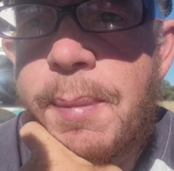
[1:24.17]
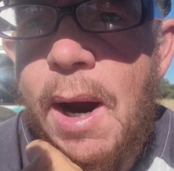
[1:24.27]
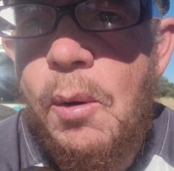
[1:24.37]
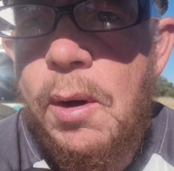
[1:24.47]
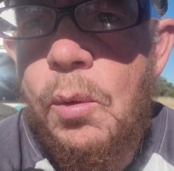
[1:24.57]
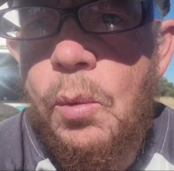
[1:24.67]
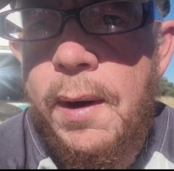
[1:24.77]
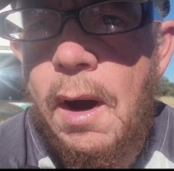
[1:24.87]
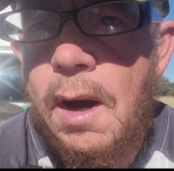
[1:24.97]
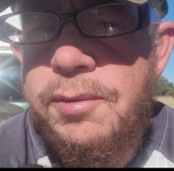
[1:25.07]
the power
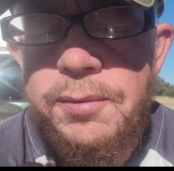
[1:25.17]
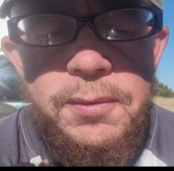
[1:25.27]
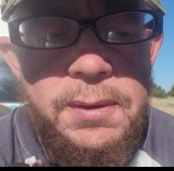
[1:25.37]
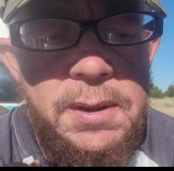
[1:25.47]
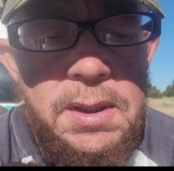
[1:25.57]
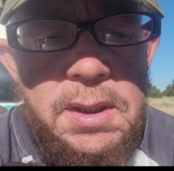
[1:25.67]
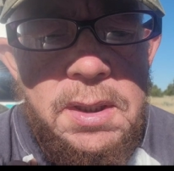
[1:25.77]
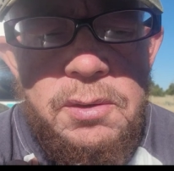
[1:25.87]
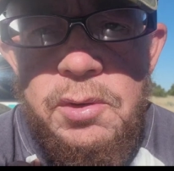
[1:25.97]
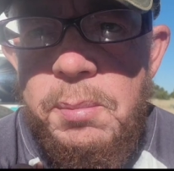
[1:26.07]
went off
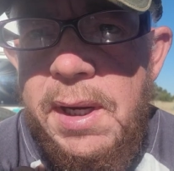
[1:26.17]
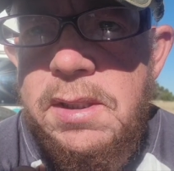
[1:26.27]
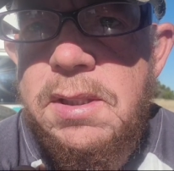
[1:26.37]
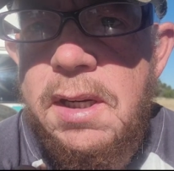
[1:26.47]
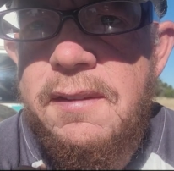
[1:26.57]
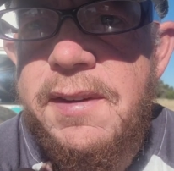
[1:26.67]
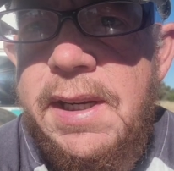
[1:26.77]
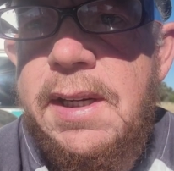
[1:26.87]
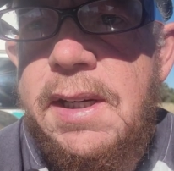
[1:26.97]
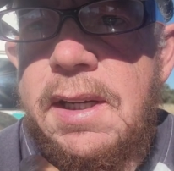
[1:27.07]
for my entire
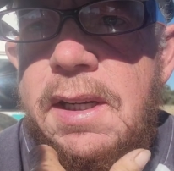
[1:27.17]
van